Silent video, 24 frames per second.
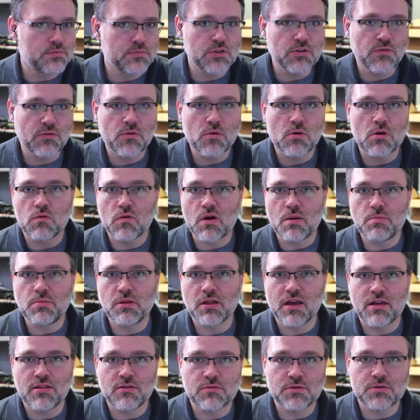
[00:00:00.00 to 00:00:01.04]
so if you want to
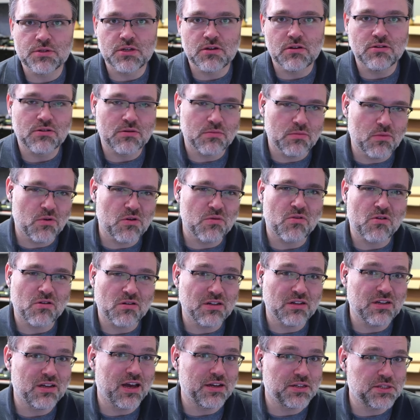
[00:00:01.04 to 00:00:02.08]
replicate the results or more
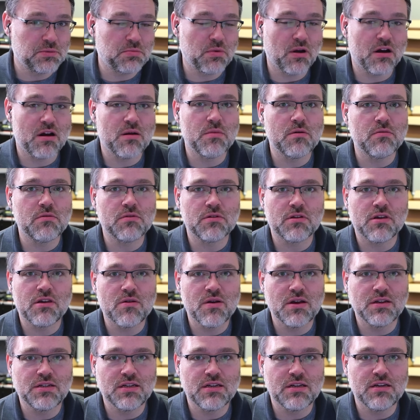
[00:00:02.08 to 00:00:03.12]
importantly experiment with
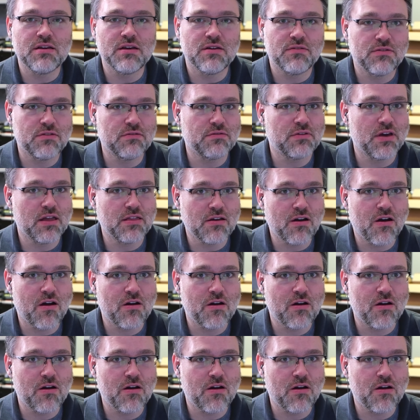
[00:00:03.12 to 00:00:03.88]
QAT if you've got the